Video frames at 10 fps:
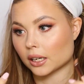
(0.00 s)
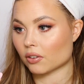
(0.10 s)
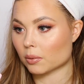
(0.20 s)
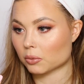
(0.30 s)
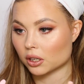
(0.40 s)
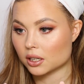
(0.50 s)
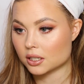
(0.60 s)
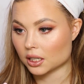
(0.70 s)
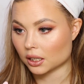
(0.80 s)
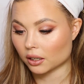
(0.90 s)
Like if I'm gonna
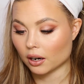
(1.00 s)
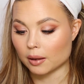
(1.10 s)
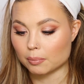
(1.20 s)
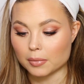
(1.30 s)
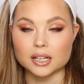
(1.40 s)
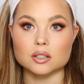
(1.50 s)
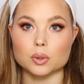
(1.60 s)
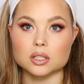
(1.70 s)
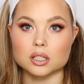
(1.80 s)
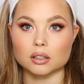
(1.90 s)
tear, I might as
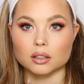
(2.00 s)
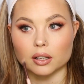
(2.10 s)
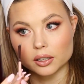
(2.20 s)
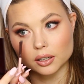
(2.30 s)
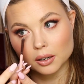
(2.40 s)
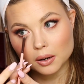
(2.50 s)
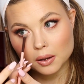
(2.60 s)
well tear glitter.